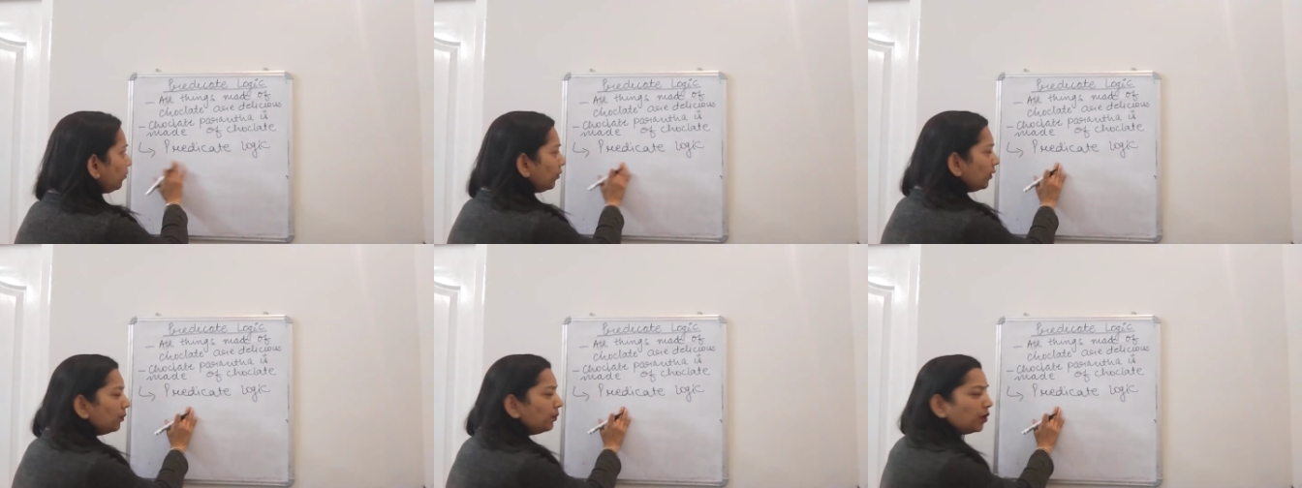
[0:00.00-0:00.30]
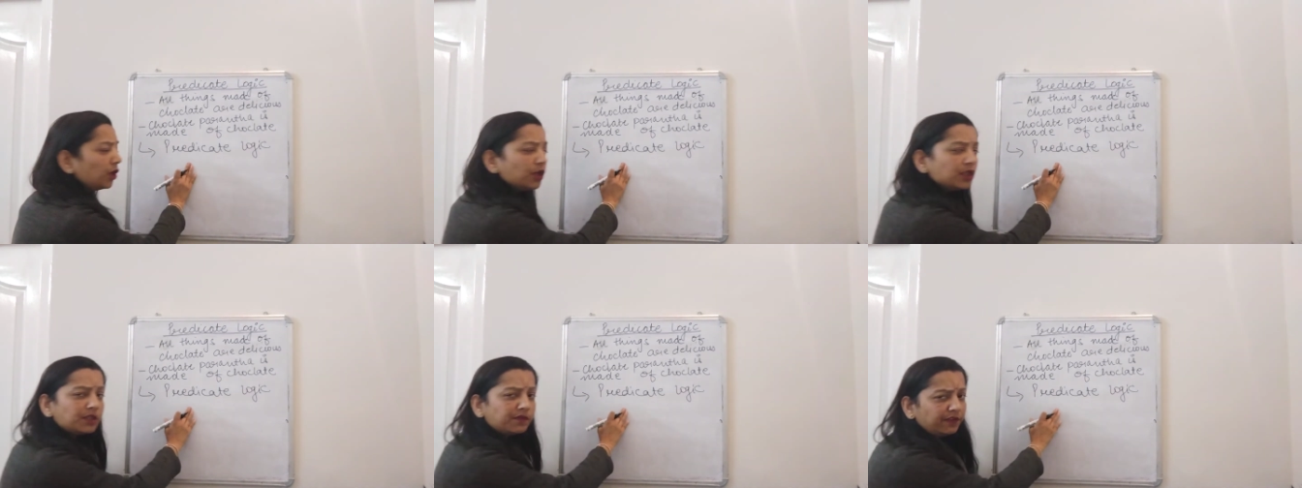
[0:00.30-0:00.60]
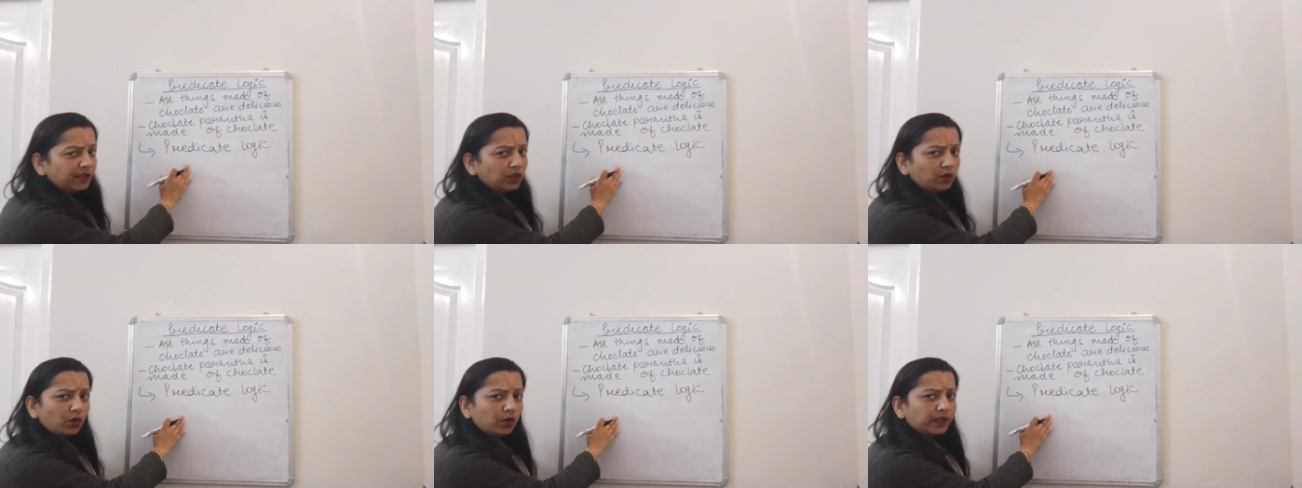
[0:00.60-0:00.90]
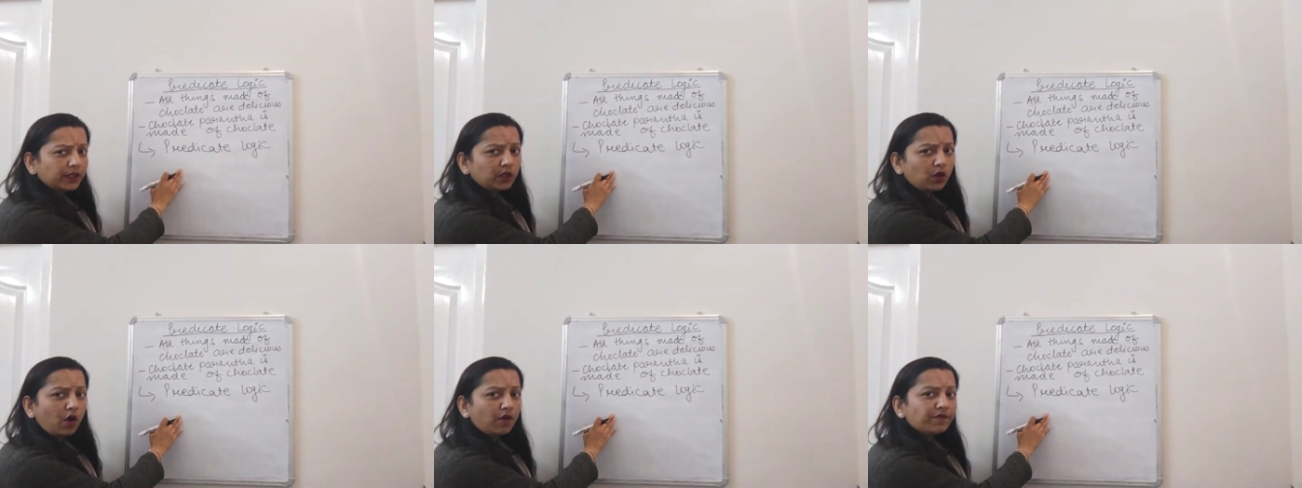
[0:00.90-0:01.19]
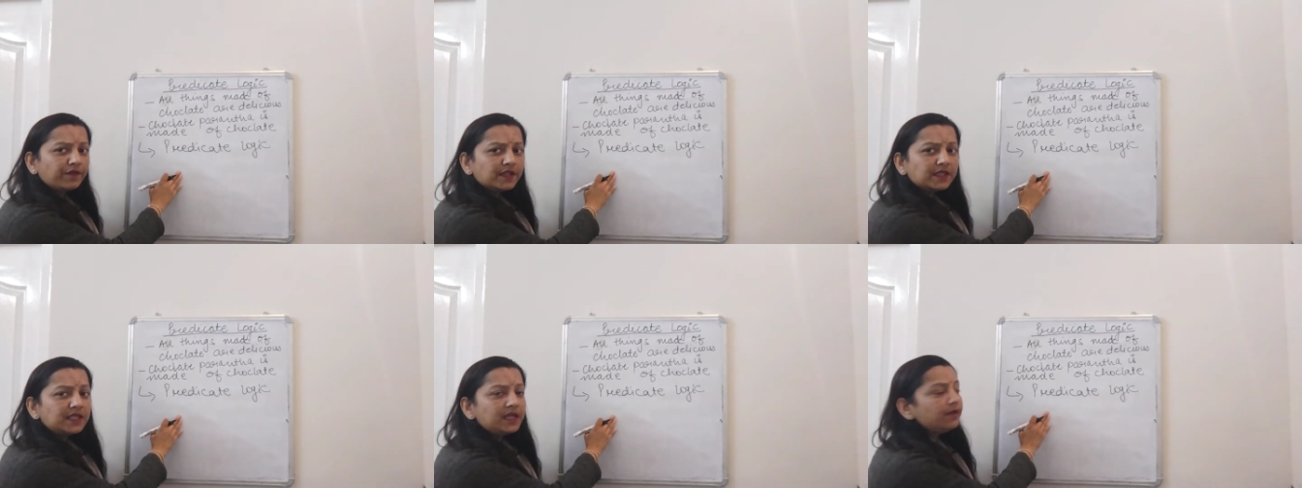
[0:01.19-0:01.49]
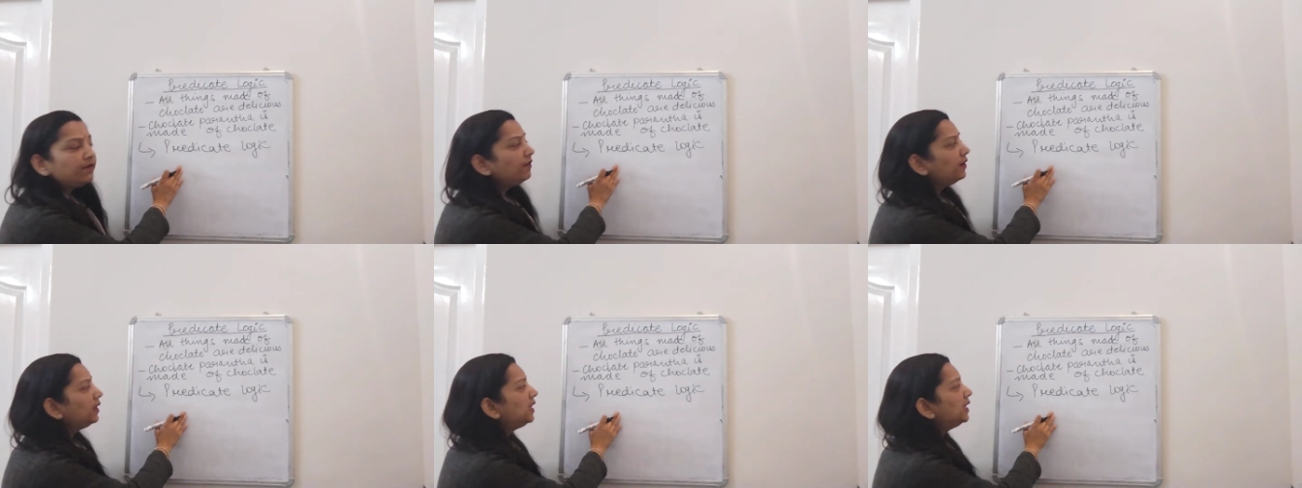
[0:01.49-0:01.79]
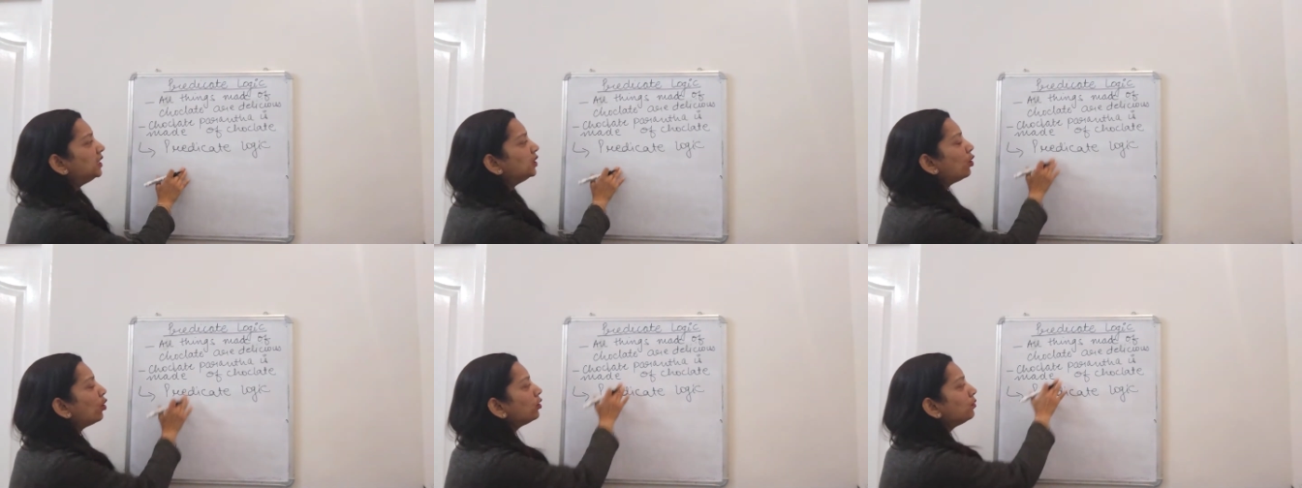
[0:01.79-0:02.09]
because we know that obviously we
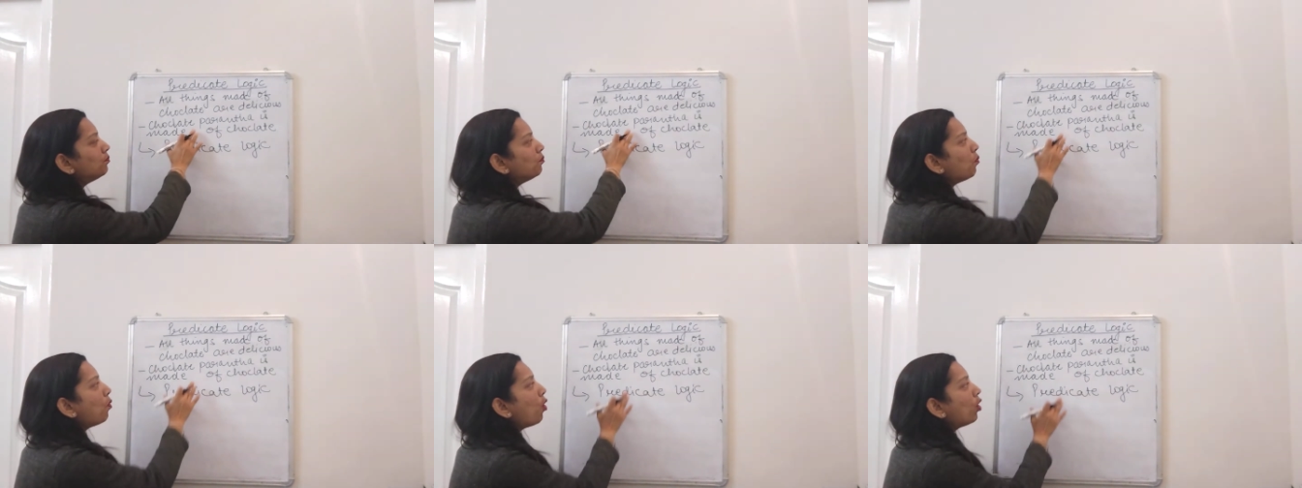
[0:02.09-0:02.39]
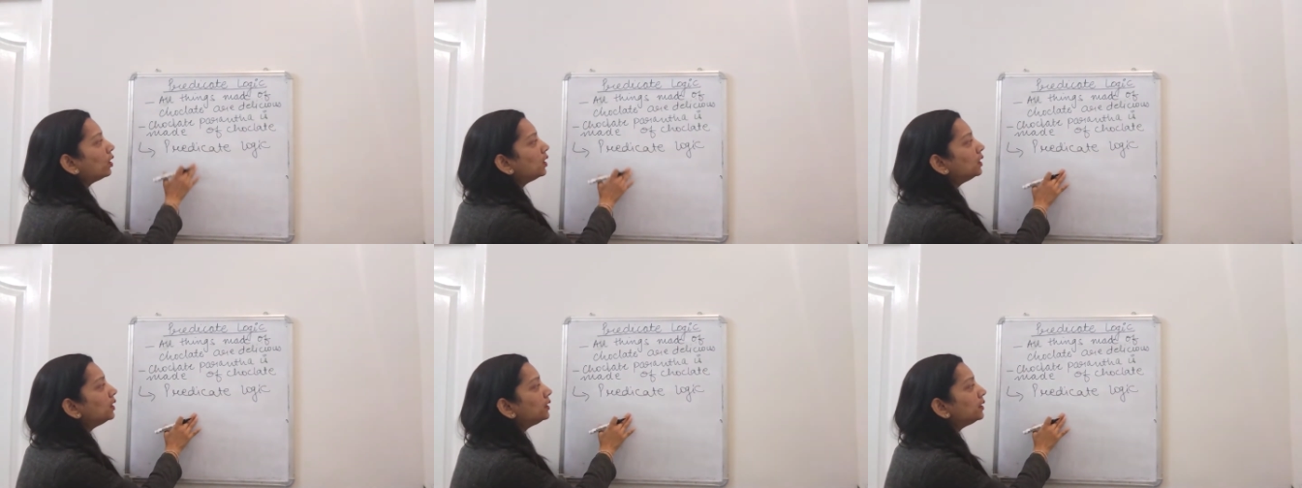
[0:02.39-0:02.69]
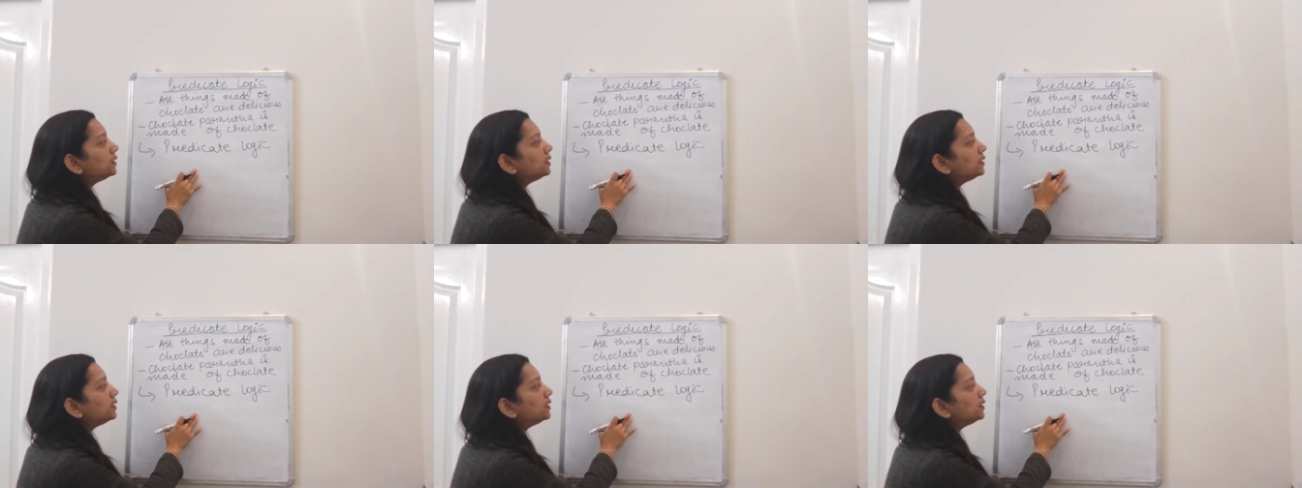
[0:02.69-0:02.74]
cannot model